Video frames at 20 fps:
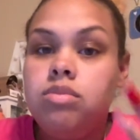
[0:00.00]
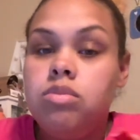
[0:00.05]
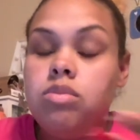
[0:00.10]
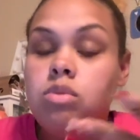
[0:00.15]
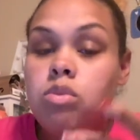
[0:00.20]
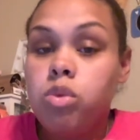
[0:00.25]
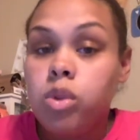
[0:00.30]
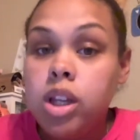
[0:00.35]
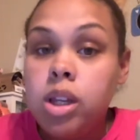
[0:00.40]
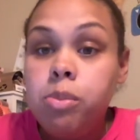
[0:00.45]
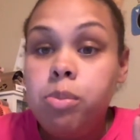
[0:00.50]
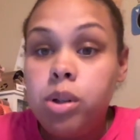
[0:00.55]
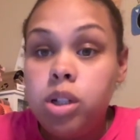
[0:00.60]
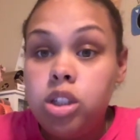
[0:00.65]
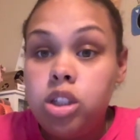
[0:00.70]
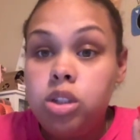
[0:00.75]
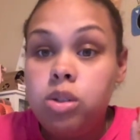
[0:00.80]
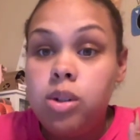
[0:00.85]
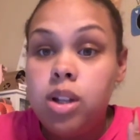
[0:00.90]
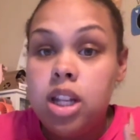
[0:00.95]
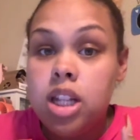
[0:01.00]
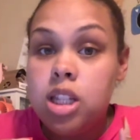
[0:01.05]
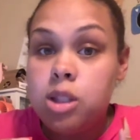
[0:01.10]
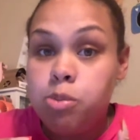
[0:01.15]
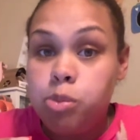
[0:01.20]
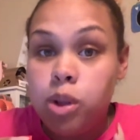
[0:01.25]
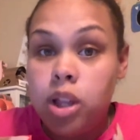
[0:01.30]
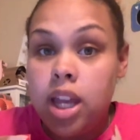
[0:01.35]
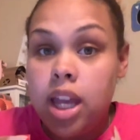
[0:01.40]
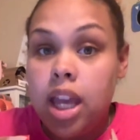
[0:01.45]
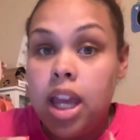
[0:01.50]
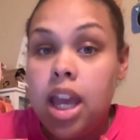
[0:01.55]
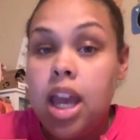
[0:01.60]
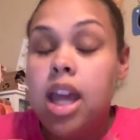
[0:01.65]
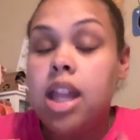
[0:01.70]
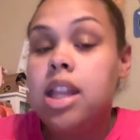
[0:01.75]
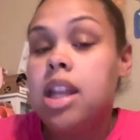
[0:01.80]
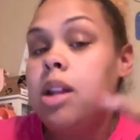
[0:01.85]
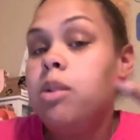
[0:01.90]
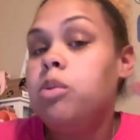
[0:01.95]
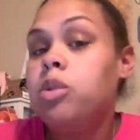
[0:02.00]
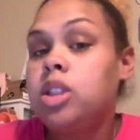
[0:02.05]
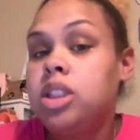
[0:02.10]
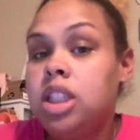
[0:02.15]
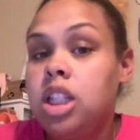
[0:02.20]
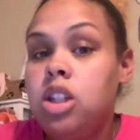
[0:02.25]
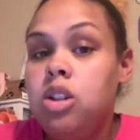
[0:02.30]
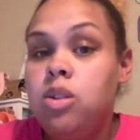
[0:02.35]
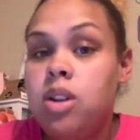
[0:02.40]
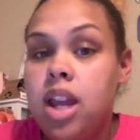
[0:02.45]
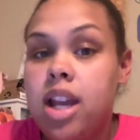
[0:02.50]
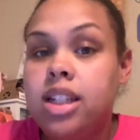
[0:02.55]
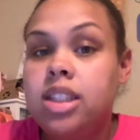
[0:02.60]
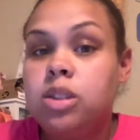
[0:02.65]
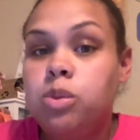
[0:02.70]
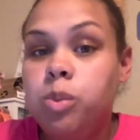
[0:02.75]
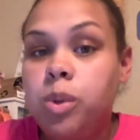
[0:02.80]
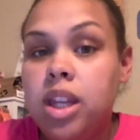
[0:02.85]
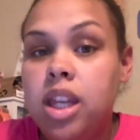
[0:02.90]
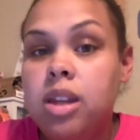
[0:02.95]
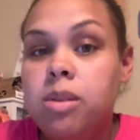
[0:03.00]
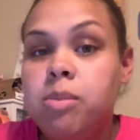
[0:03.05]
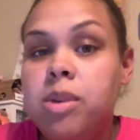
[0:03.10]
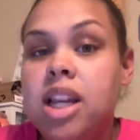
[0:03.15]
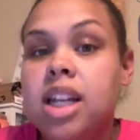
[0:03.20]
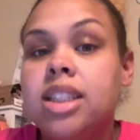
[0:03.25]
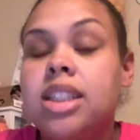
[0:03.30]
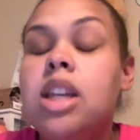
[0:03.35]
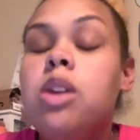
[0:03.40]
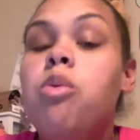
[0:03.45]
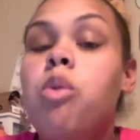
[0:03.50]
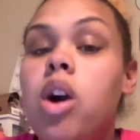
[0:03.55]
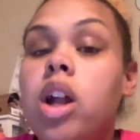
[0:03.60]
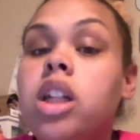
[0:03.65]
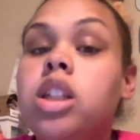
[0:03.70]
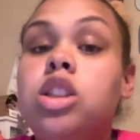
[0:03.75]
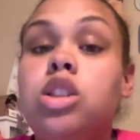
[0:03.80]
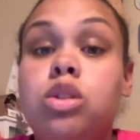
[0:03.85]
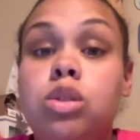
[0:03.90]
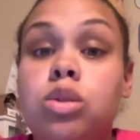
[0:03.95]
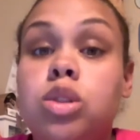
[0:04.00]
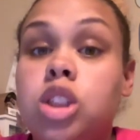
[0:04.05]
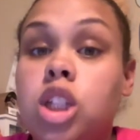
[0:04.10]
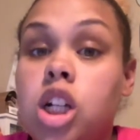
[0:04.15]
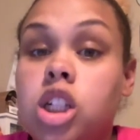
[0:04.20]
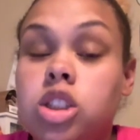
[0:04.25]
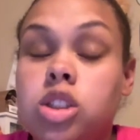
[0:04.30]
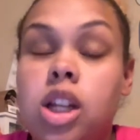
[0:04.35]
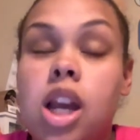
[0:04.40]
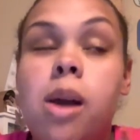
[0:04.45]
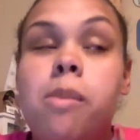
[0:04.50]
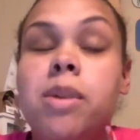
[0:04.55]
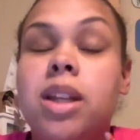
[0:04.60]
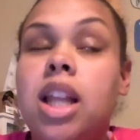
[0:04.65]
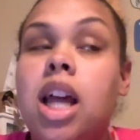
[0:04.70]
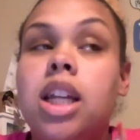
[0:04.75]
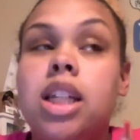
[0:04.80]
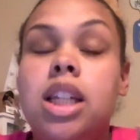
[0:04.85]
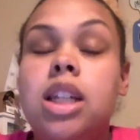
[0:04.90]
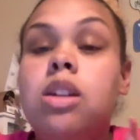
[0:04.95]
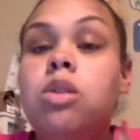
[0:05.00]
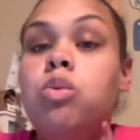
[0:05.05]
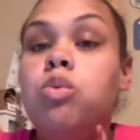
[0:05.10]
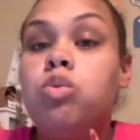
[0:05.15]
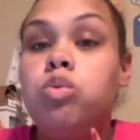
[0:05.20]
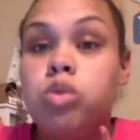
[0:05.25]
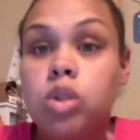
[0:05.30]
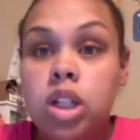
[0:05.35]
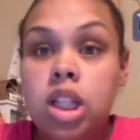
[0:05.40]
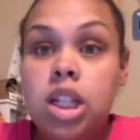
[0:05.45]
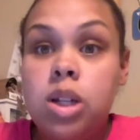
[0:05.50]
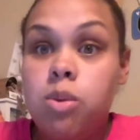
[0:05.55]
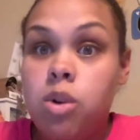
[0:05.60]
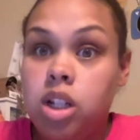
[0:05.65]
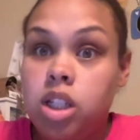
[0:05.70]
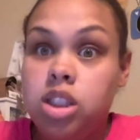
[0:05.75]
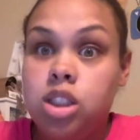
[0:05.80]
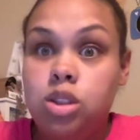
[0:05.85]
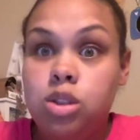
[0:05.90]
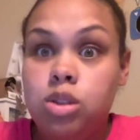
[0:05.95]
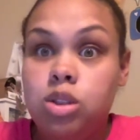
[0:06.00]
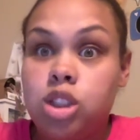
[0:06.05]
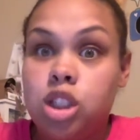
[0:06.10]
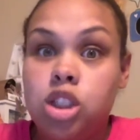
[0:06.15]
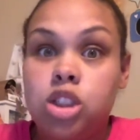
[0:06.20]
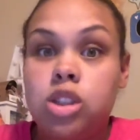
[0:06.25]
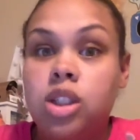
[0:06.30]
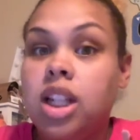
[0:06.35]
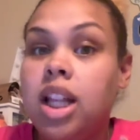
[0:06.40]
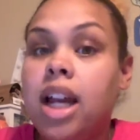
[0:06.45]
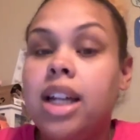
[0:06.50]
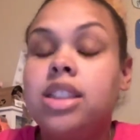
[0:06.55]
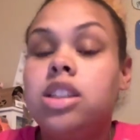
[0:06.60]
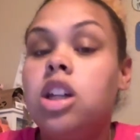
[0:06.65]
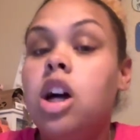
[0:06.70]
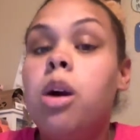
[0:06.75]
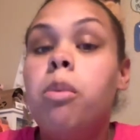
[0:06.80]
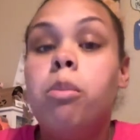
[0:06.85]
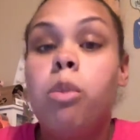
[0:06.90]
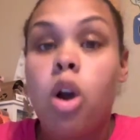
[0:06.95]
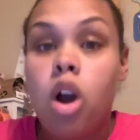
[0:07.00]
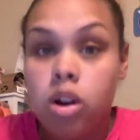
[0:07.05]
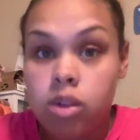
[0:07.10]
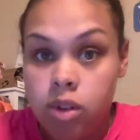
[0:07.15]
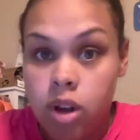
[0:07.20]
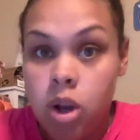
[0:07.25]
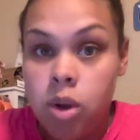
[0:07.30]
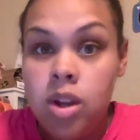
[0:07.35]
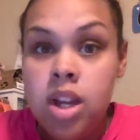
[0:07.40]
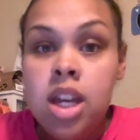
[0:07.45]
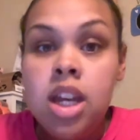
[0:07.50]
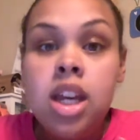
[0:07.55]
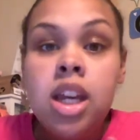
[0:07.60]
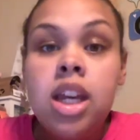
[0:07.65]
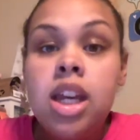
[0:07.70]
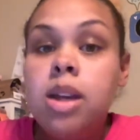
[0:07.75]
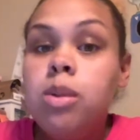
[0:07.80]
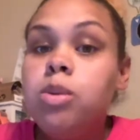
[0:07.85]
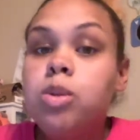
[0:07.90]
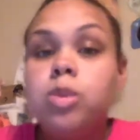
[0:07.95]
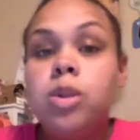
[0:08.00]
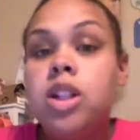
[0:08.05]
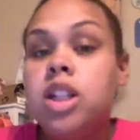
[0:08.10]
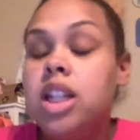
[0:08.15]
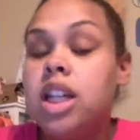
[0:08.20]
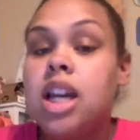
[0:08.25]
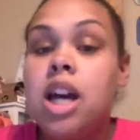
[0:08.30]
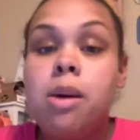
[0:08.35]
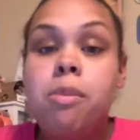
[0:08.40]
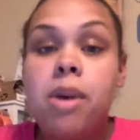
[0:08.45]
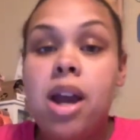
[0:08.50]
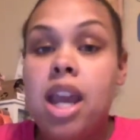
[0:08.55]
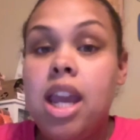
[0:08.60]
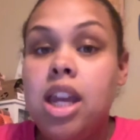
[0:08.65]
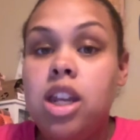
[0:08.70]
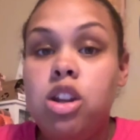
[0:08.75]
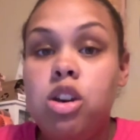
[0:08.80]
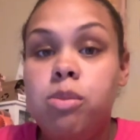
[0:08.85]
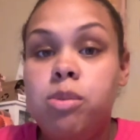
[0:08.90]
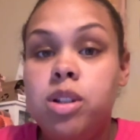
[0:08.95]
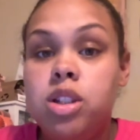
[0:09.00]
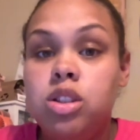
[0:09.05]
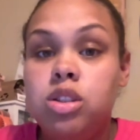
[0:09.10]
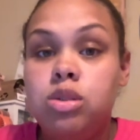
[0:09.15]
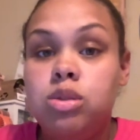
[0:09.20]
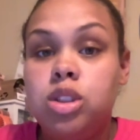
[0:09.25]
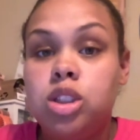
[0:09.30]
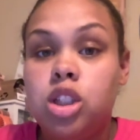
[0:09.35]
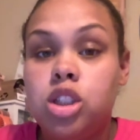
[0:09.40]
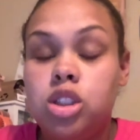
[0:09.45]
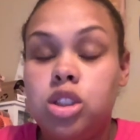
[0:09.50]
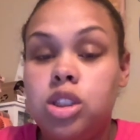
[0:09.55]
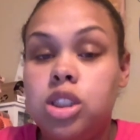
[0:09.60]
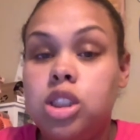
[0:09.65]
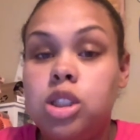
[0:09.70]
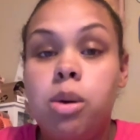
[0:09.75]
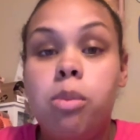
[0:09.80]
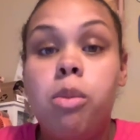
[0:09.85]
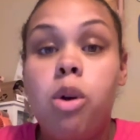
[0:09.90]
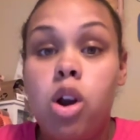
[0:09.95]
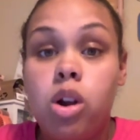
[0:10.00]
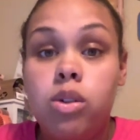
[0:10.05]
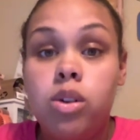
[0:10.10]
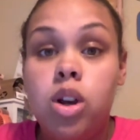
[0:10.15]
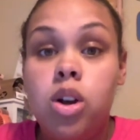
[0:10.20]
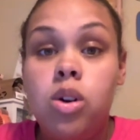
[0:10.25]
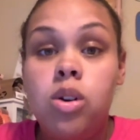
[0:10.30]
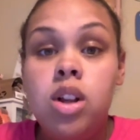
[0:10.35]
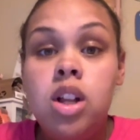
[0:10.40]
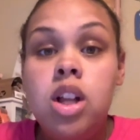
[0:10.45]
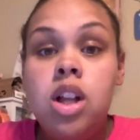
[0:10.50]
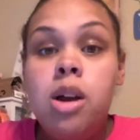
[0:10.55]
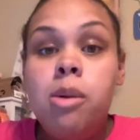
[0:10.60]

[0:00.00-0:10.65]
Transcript: Reed put you in a splint and then we'll see you next week because he wanted to do surgery. I mean, like he really wanted to do surgery like tomorrow. He was willing to cut my hand open and do surgery tomorrow.